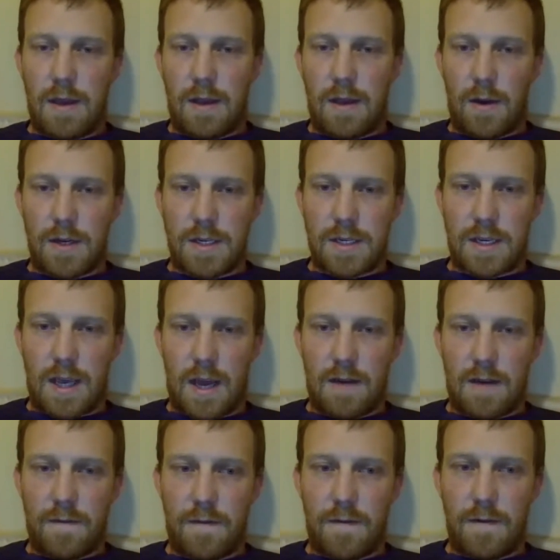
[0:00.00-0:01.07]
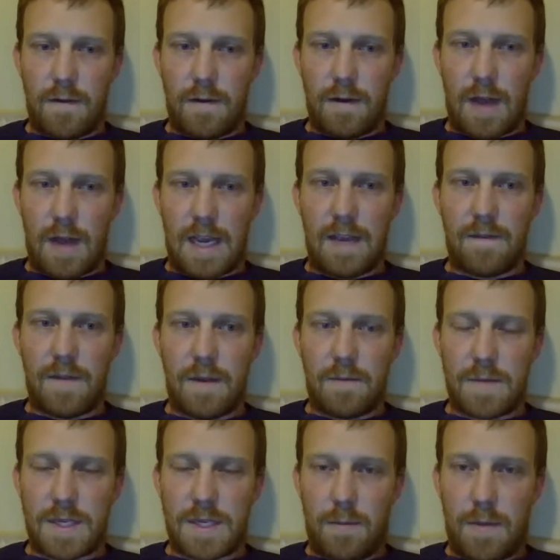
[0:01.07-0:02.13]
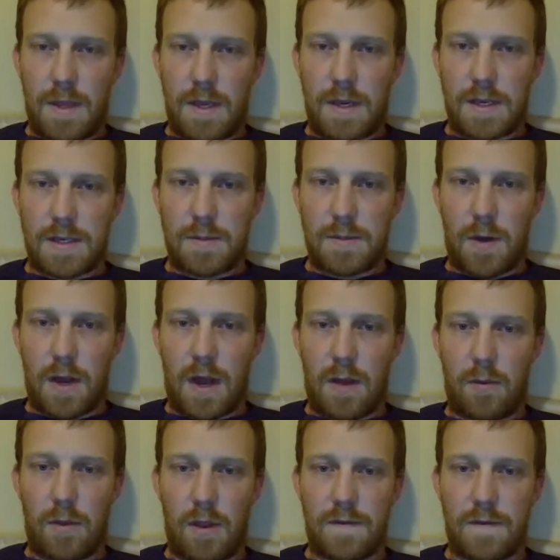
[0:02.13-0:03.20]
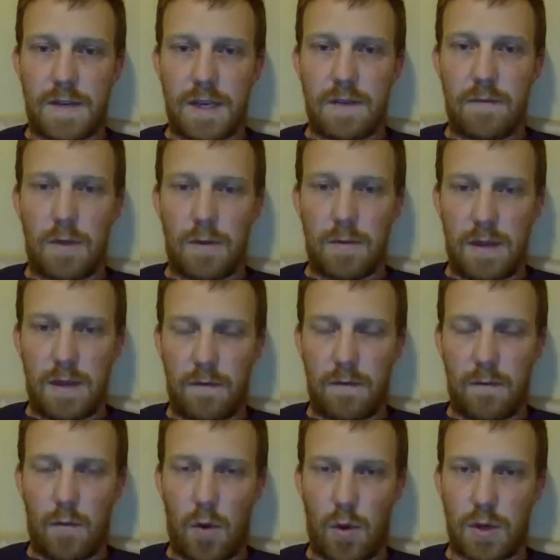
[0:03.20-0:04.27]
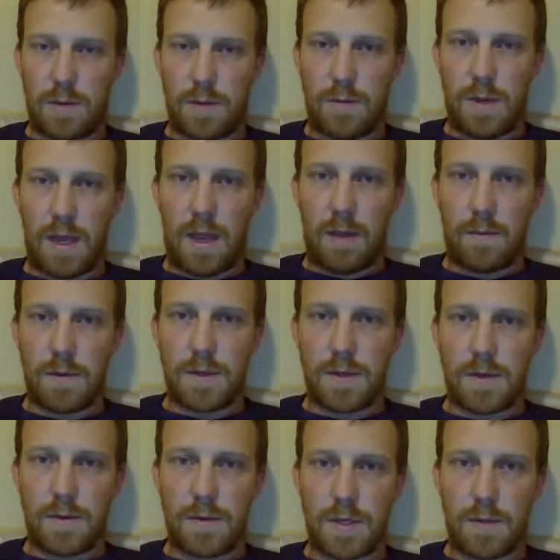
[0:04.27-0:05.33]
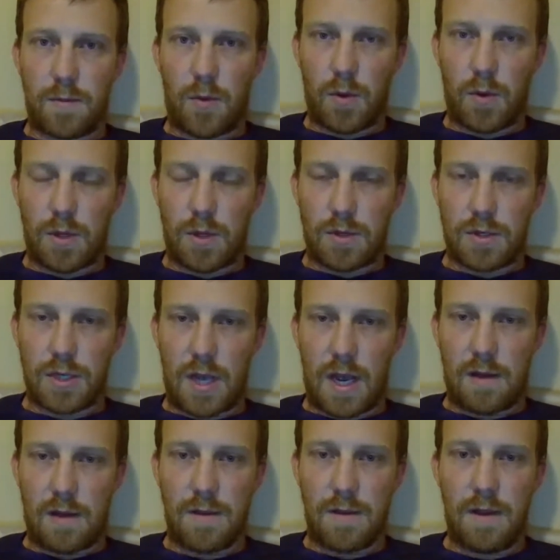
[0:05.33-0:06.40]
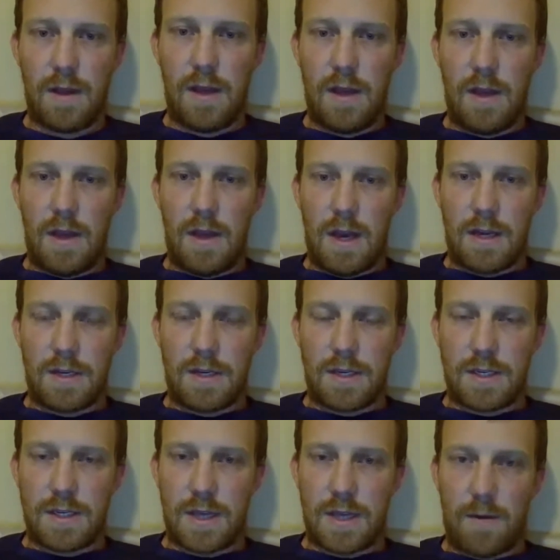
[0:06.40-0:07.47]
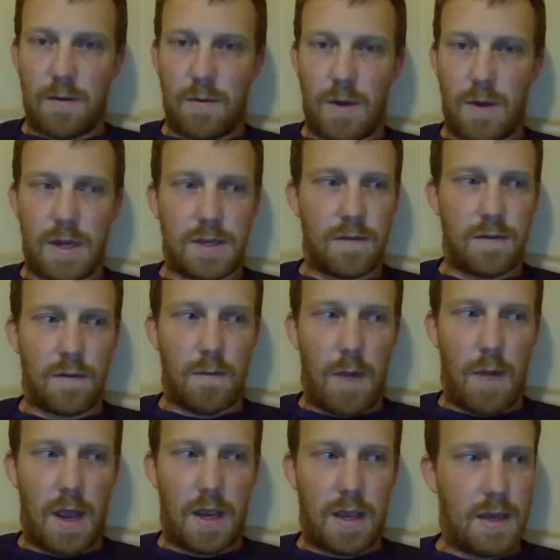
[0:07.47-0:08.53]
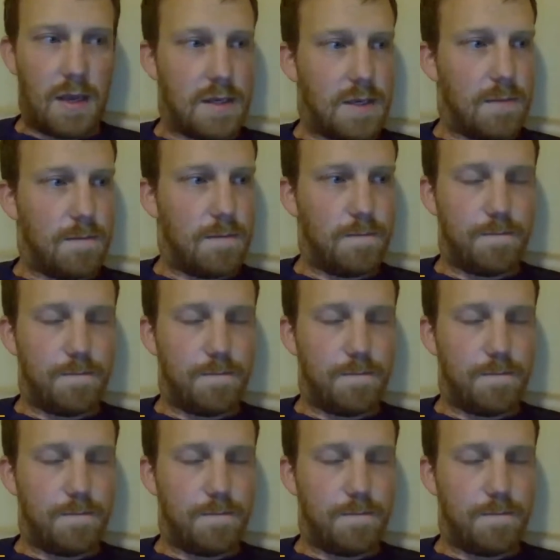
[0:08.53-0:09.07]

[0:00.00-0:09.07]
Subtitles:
I just kind of I give them some things, but I would love to give them even more to be able to support their child, just as I would want to for my kids.